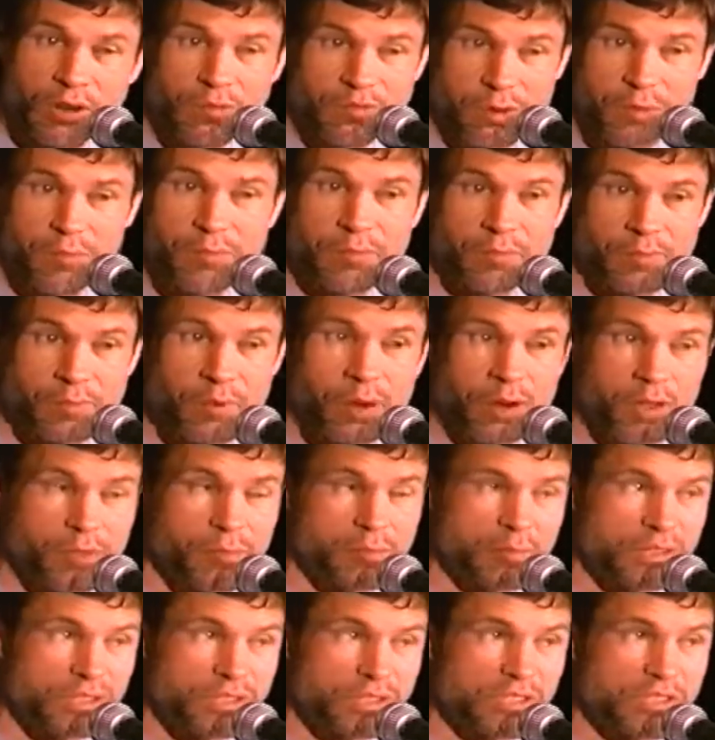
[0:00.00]
of the
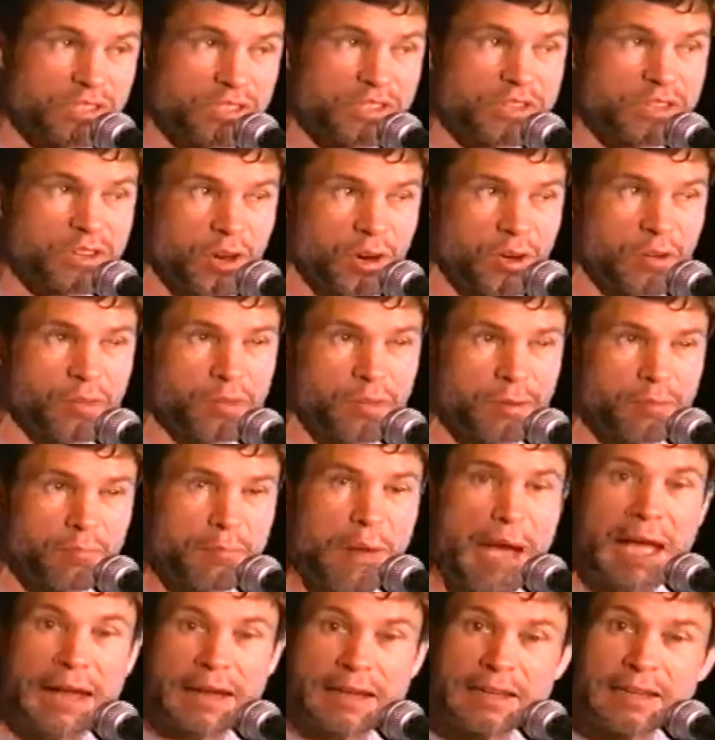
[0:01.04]
pieces is called the
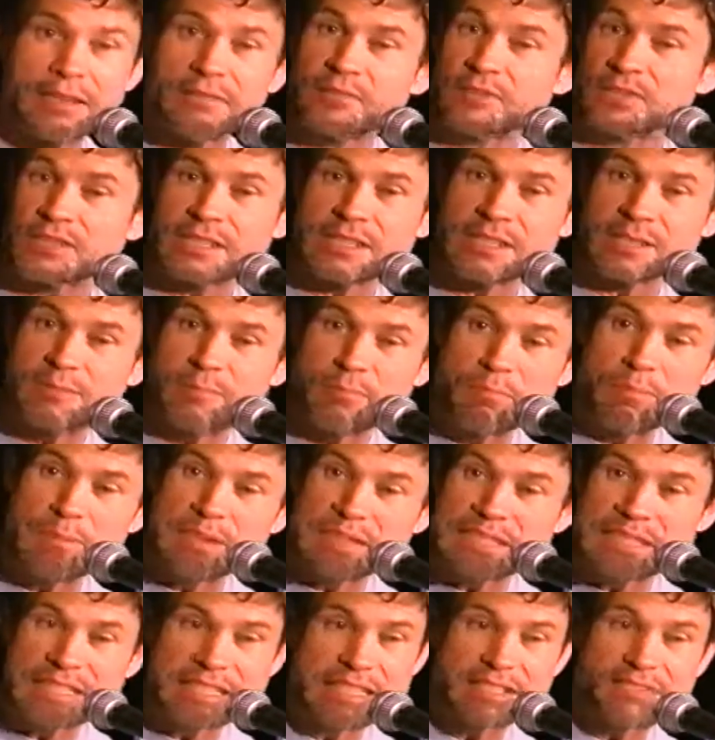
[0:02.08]
Magnificent
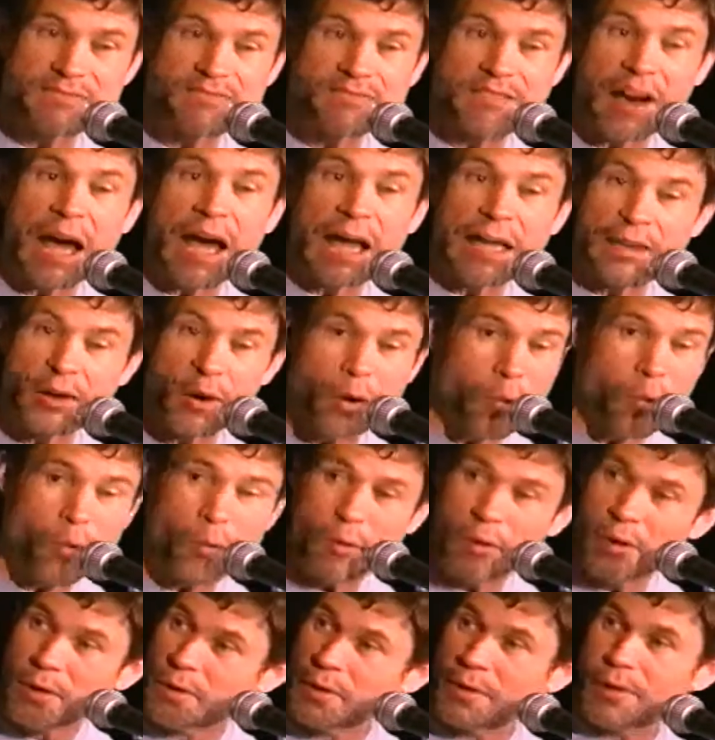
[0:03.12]
Mystify,
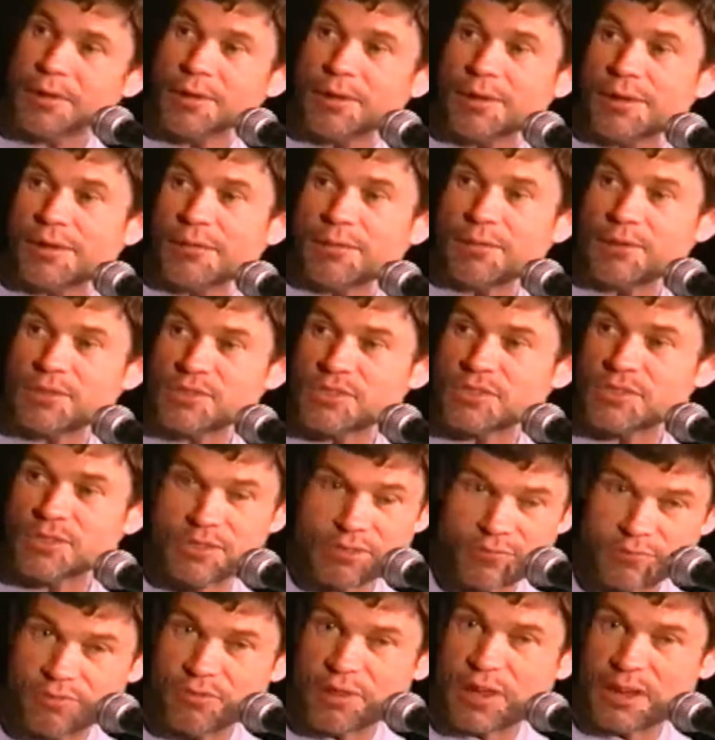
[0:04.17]
which
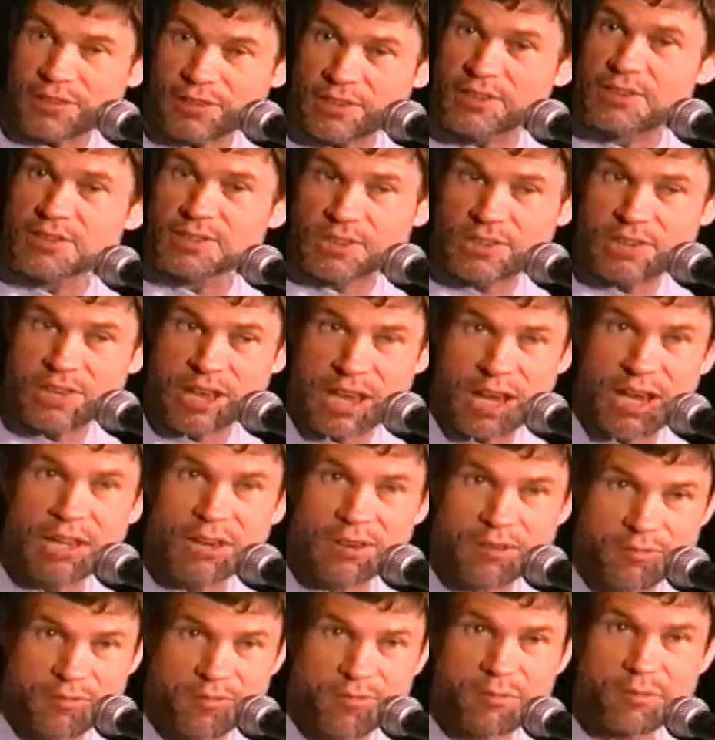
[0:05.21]
in fact is a
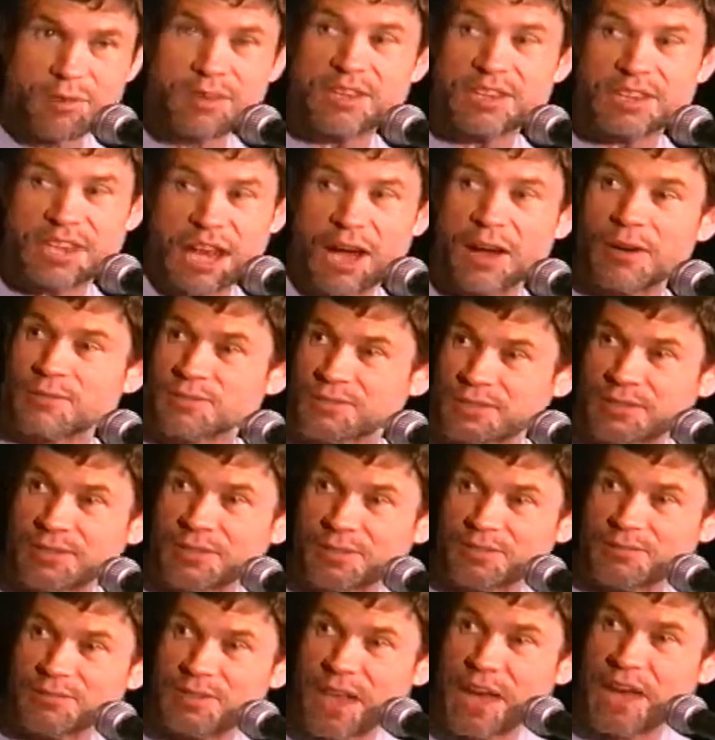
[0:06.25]
kind of recounting
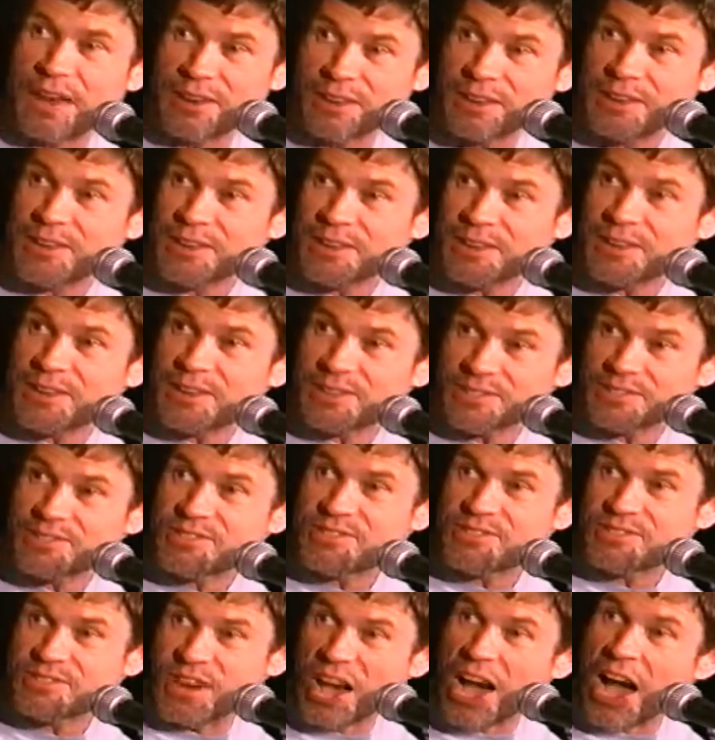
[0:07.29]
of that
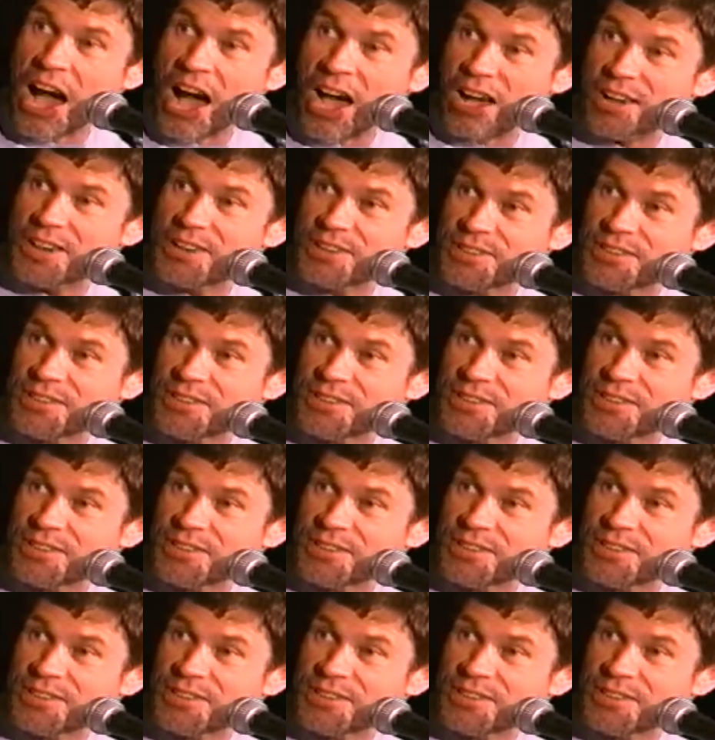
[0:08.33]
shock